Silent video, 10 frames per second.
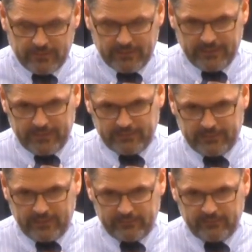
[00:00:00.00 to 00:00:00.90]
And
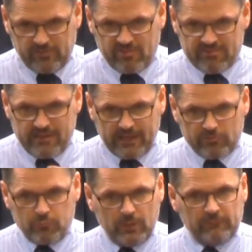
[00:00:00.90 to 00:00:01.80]
this is
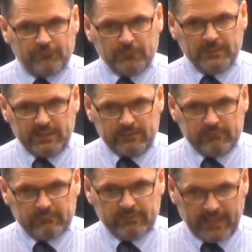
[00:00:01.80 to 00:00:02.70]
God's will for
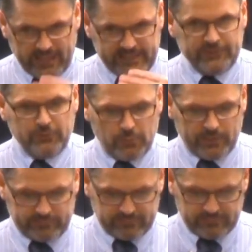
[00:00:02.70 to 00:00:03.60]
me, then I can do
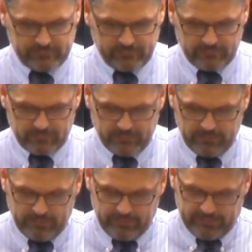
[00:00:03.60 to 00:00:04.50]
it.
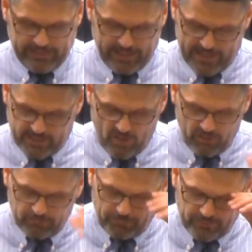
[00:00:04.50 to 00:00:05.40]
I
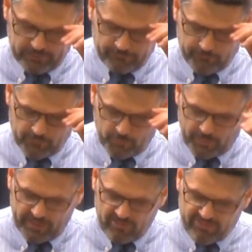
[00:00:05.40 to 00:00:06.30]
call upon him for the
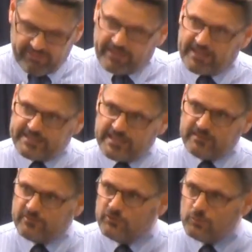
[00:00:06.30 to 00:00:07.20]
grace that I
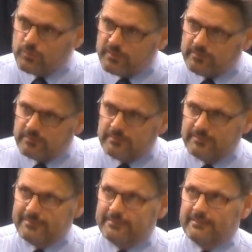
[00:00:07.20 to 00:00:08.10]
need to do it.
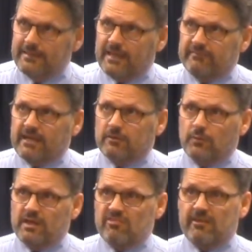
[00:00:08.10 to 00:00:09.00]
And that
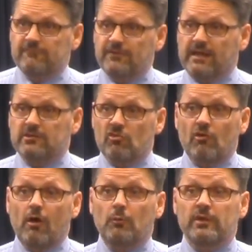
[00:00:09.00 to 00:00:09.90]
grace I find is
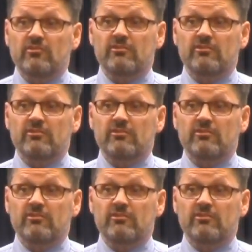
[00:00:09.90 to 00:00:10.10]
always